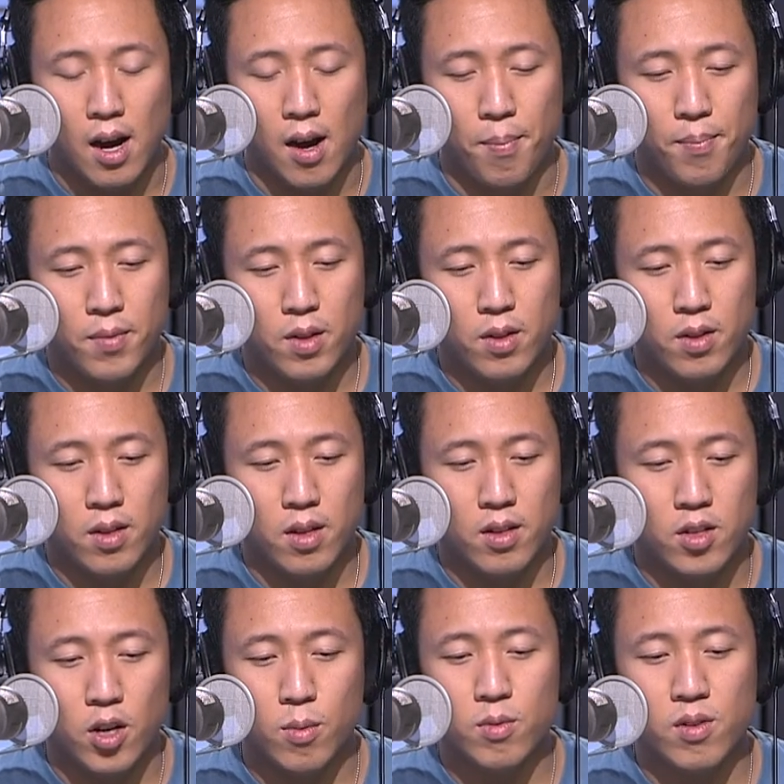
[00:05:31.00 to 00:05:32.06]

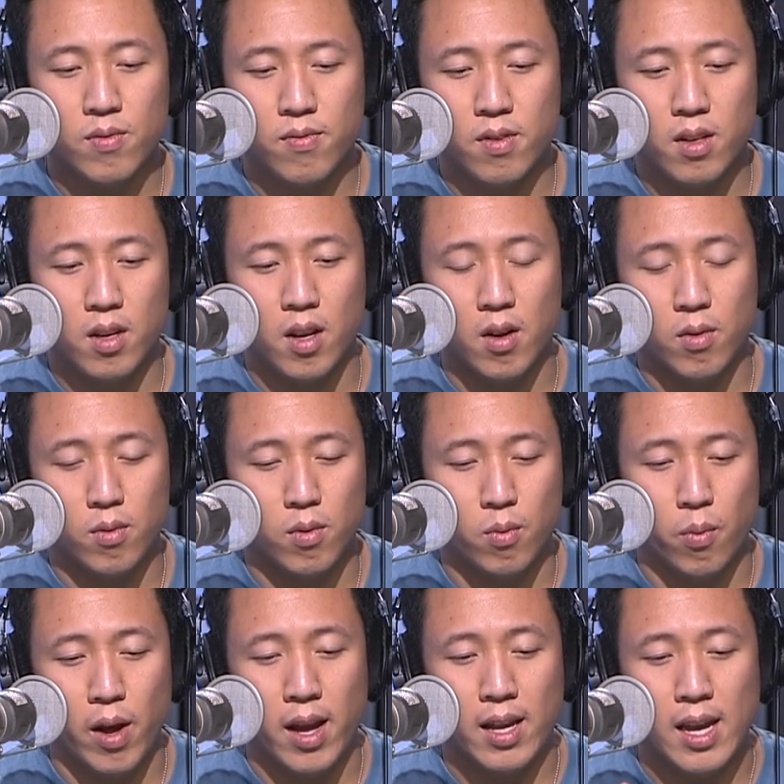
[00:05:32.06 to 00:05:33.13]
In terms of, you know,
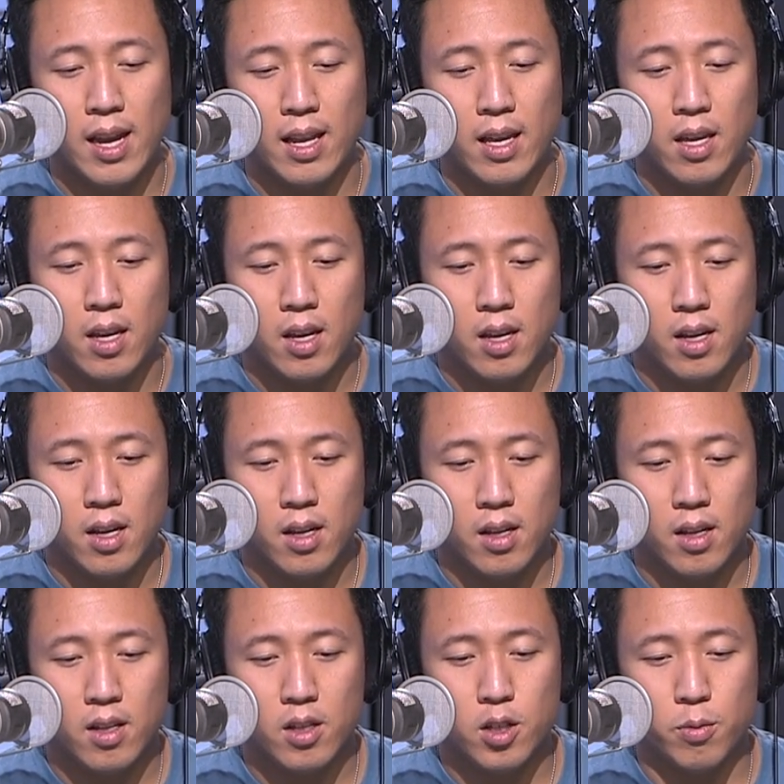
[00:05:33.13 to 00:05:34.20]
the way Yeti
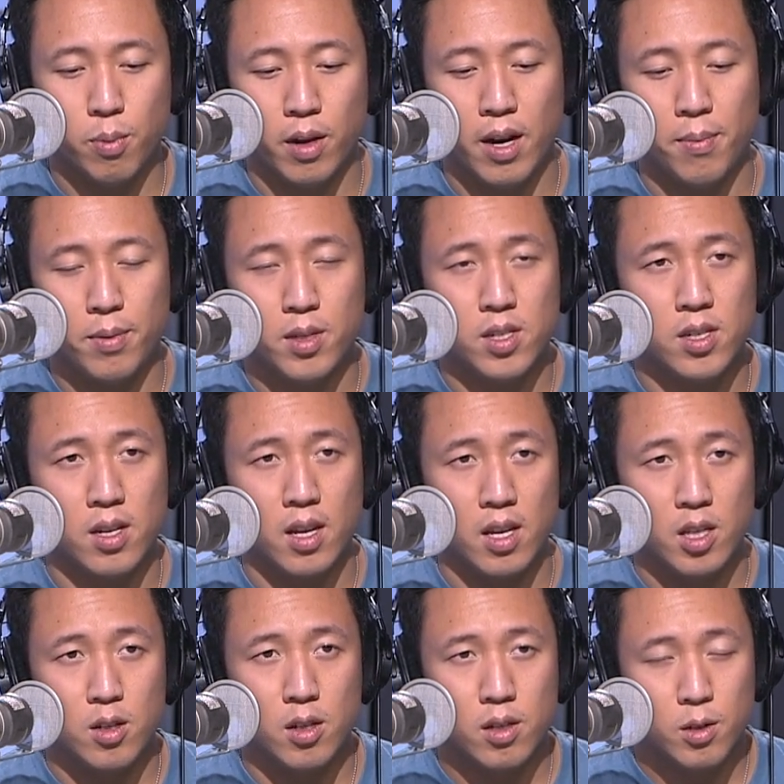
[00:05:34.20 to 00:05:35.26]
splits
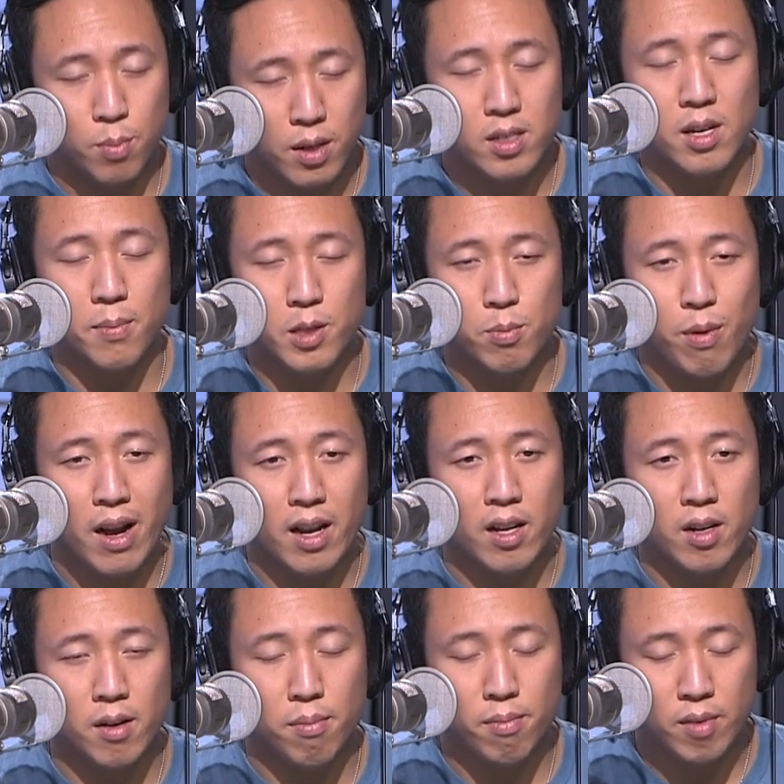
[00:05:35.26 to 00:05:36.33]
up its
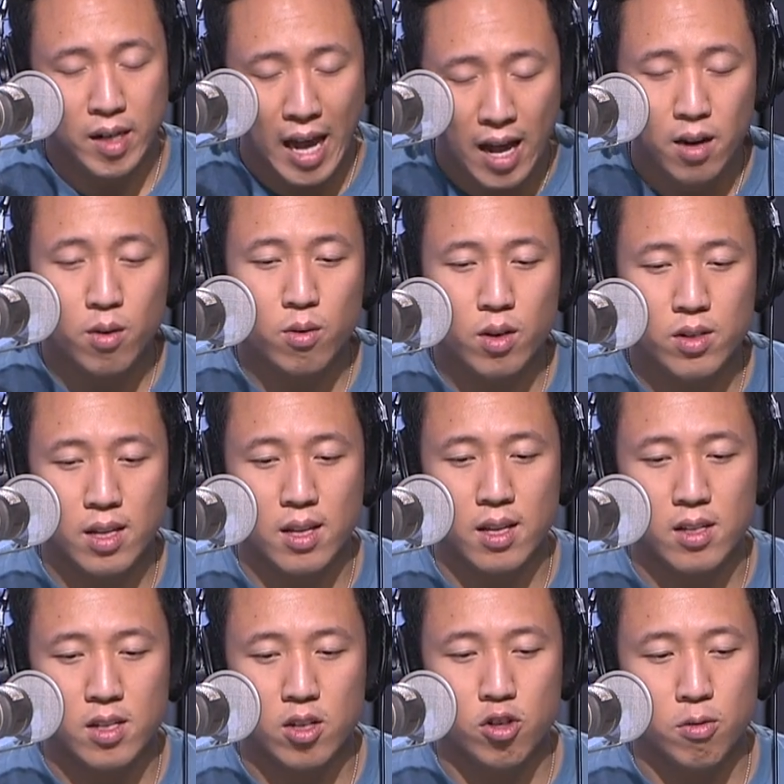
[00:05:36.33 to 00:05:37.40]
product categories and
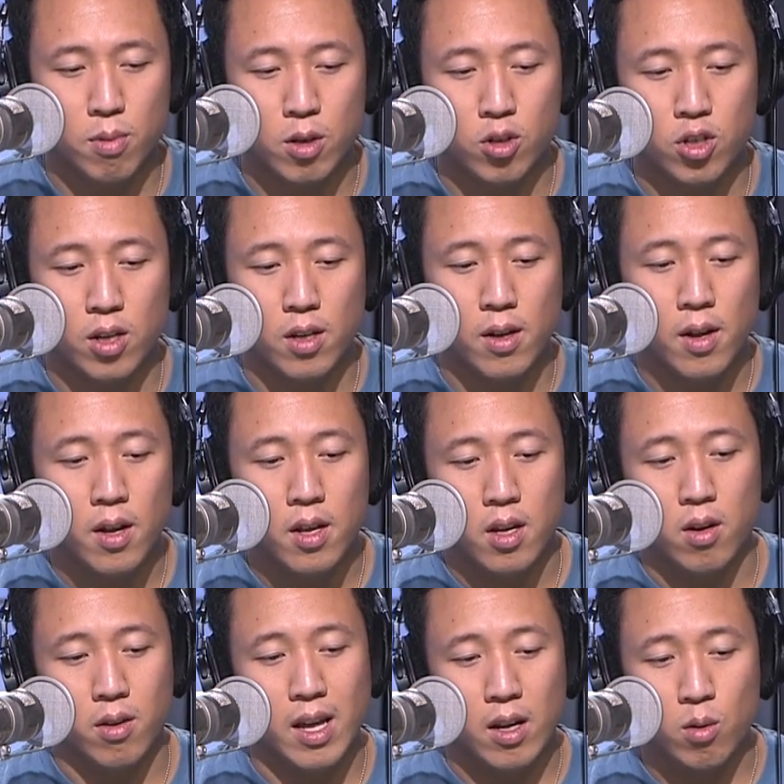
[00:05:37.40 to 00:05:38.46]
its distribution,
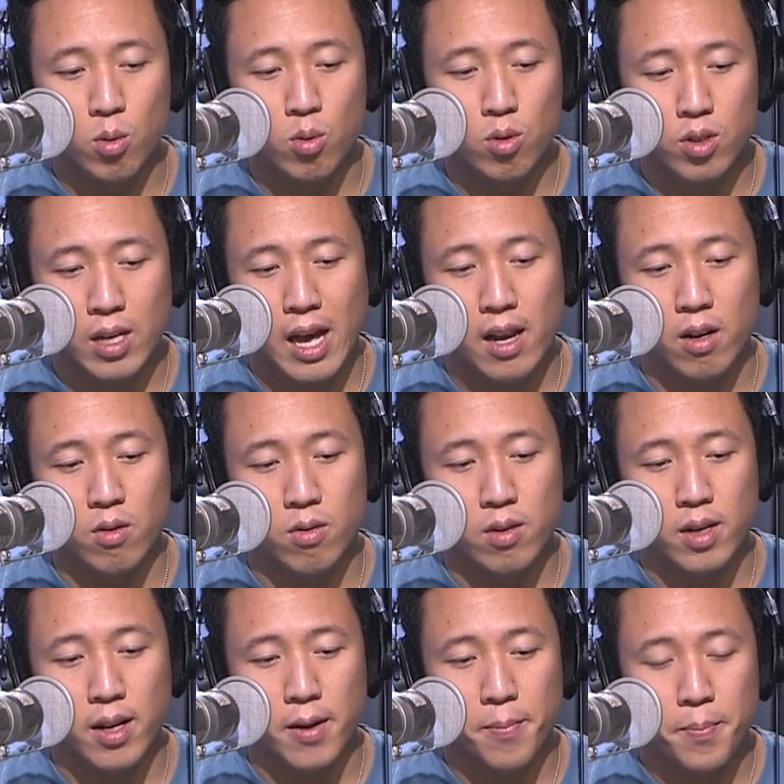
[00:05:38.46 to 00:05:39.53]
you know, that coolers
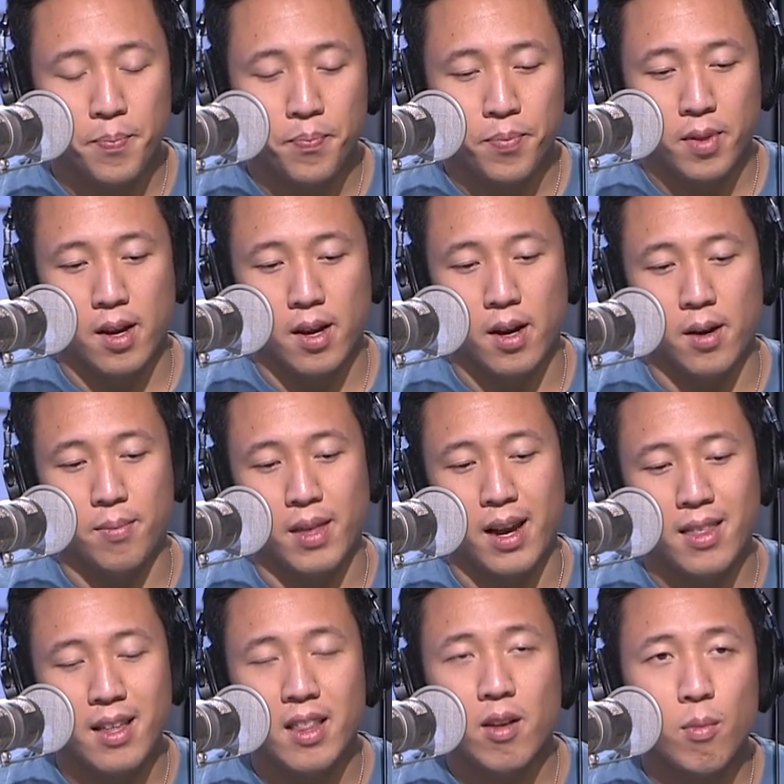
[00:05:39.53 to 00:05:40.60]
category that
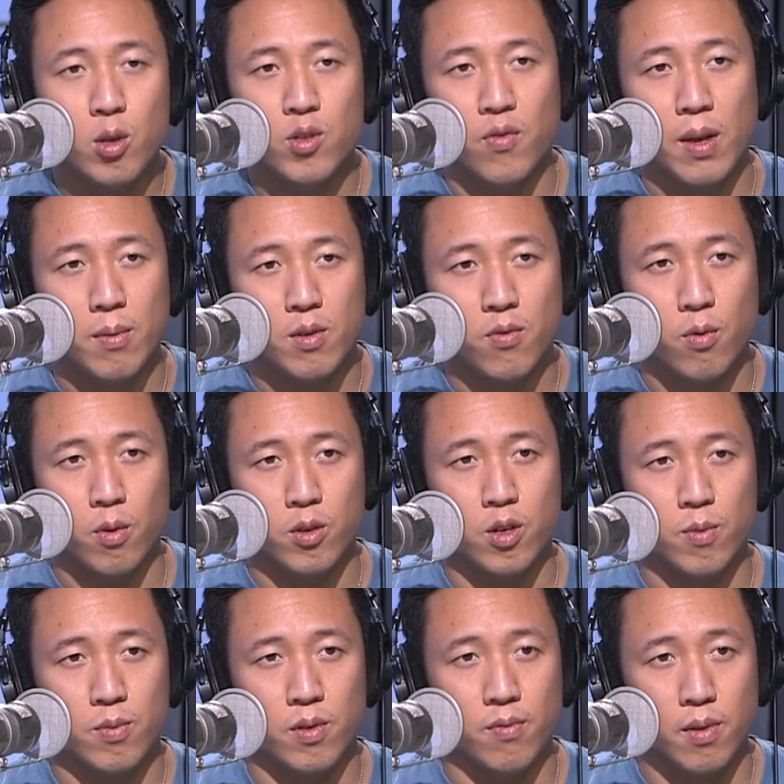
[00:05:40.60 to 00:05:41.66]
I think they're most famous for in
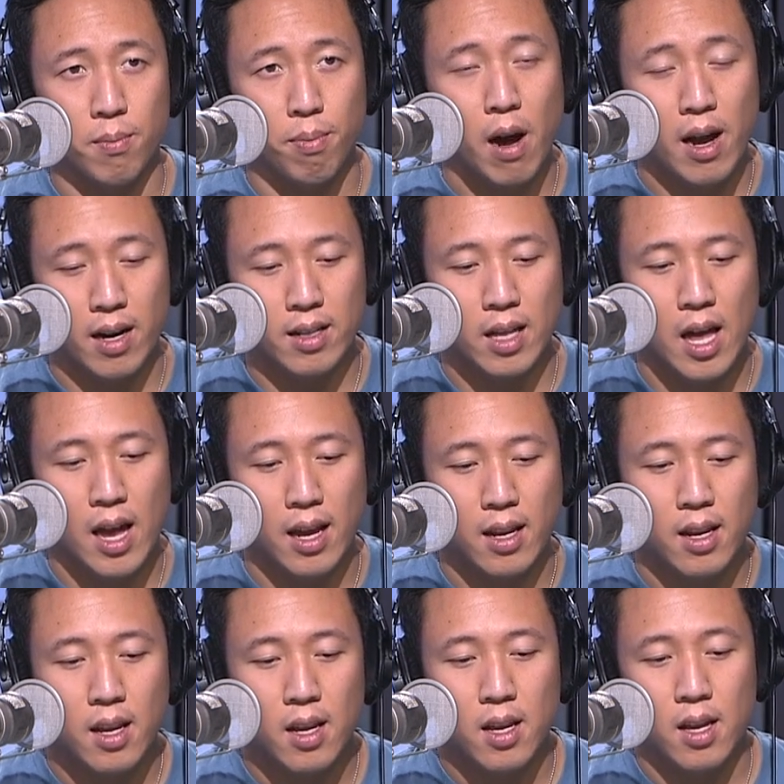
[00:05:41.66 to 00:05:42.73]
terms of the product
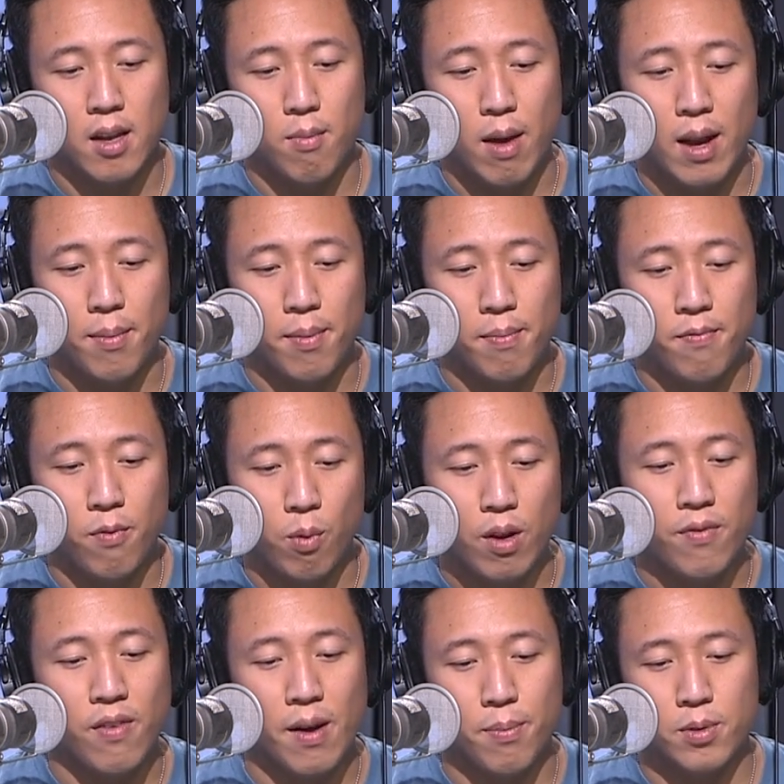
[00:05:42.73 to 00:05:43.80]
line, it made up
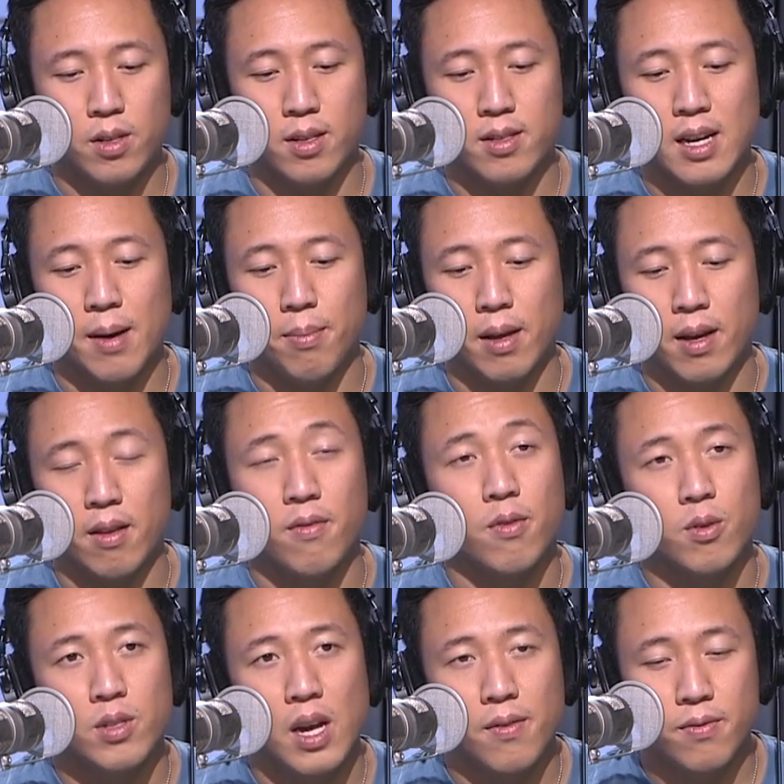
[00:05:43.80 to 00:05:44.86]
45% of the top line in the
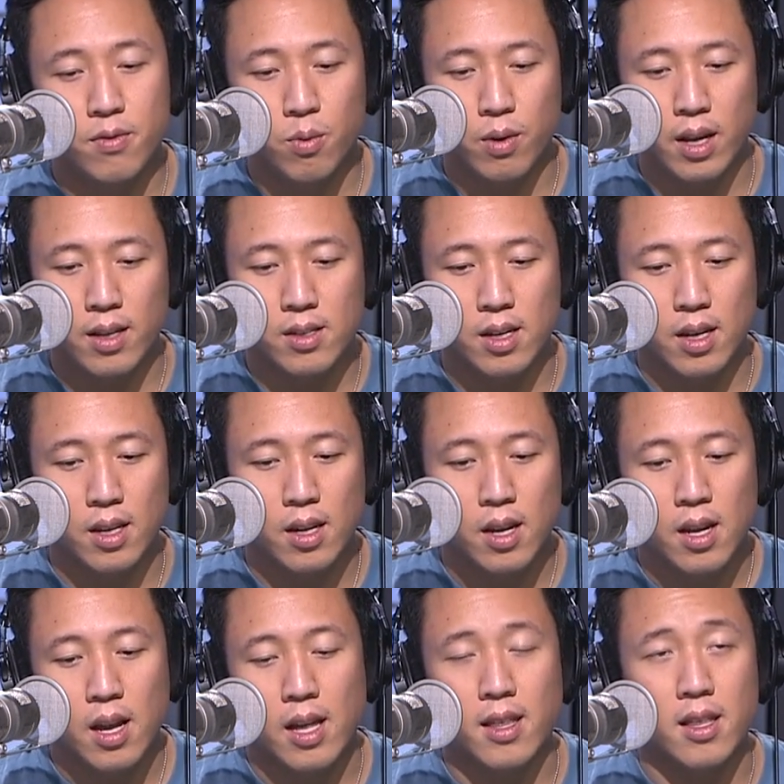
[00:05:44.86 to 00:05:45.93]
first half of 2018.
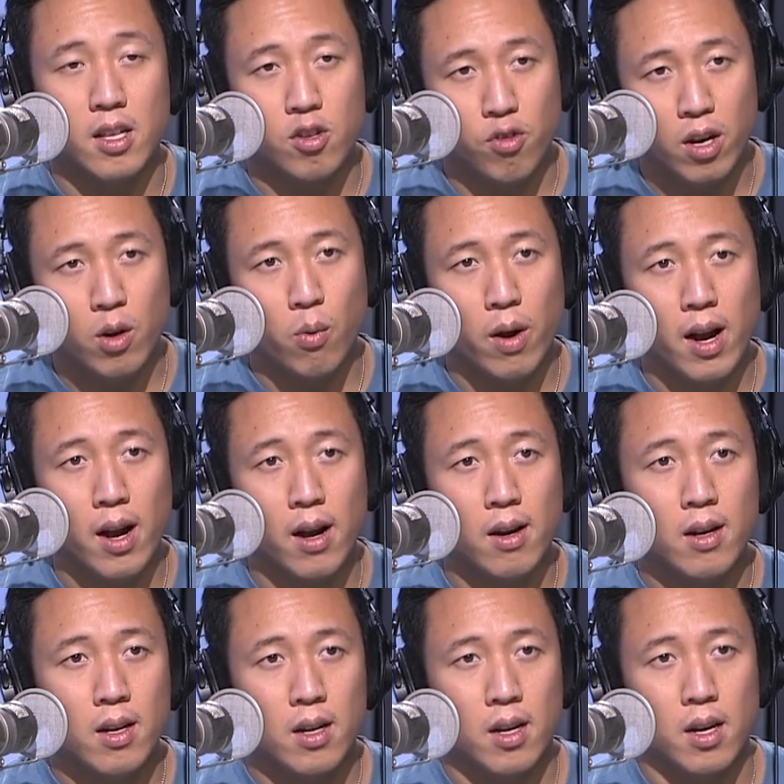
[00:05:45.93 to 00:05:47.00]
And then the drinkware,